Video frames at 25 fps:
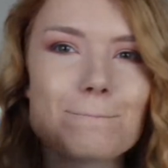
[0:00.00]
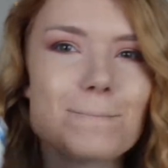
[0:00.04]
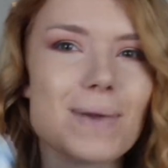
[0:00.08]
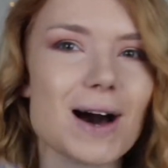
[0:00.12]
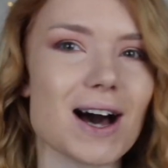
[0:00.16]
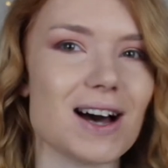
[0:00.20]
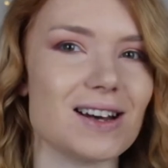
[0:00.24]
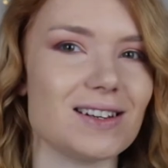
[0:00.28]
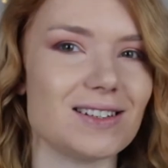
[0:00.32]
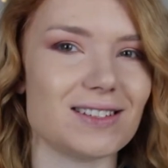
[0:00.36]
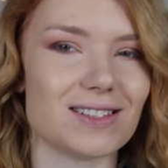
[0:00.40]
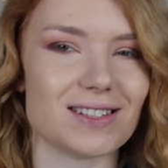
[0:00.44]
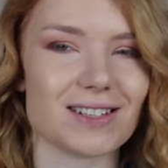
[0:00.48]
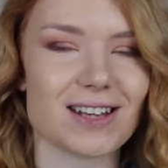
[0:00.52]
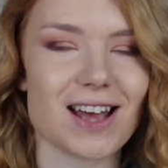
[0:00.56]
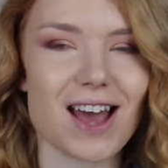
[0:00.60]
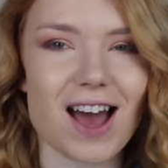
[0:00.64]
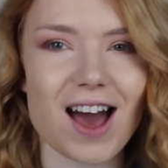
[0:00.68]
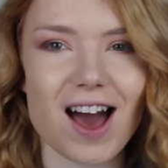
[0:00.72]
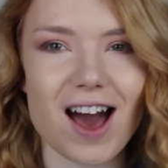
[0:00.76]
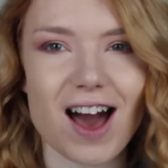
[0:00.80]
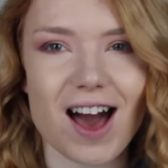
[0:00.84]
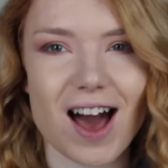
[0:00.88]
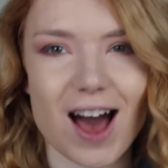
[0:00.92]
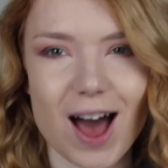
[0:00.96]
but
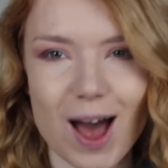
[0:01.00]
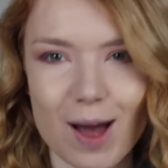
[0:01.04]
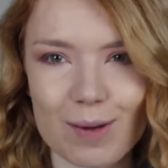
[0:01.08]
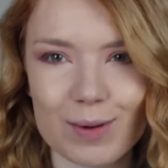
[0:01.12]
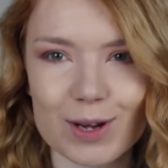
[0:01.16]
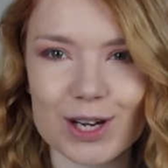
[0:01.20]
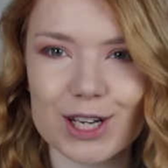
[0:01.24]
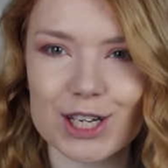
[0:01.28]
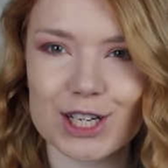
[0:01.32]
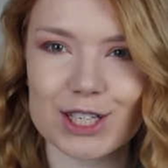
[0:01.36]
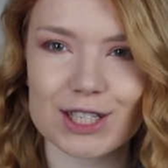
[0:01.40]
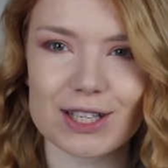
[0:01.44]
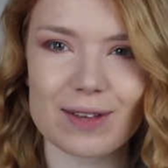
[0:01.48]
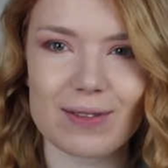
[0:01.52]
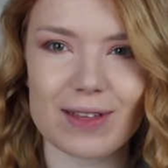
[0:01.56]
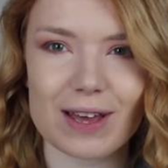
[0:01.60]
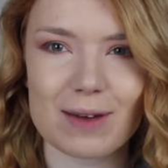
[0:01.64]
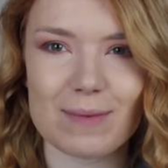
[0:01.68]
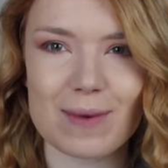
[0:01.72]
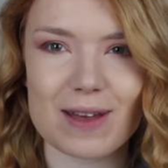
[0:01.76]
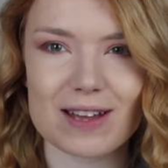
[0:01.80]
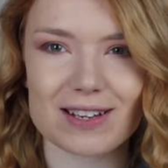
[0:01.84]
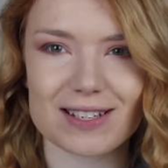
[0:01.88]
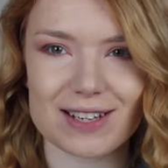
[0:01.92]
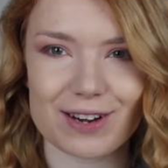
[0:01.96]
I'm going to do
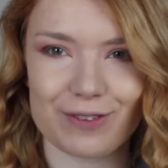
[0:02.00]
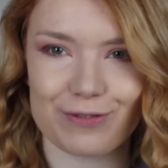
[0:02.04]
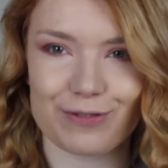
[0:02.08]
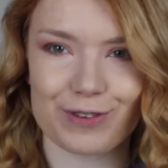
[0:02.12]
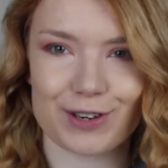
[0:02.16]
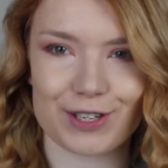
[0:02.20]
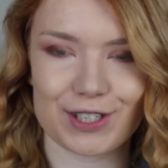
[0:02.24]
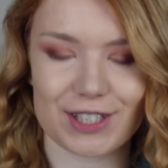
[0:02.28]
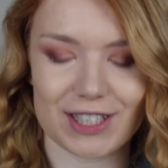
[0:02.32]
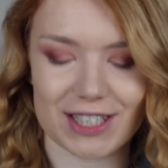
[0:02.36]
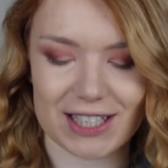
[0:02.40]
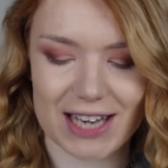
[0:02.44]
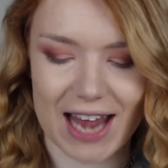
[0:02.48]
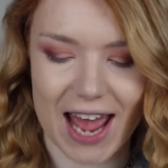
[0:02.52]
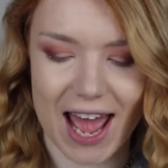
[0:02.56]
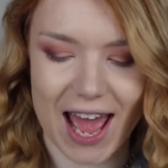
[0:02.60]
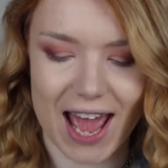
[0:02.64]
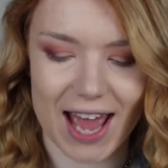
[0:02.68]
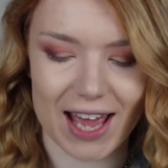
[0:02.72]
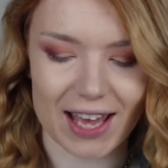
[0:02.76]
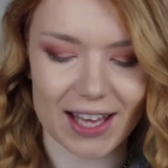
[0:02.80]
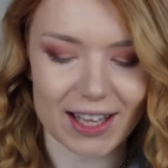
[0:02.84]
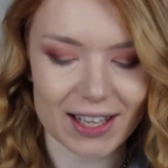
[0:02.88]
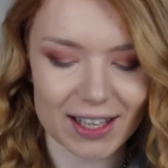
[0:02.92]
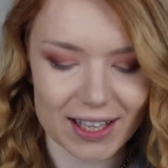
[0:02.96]
something a bit different
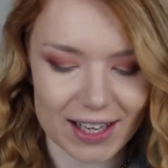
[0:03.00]
today.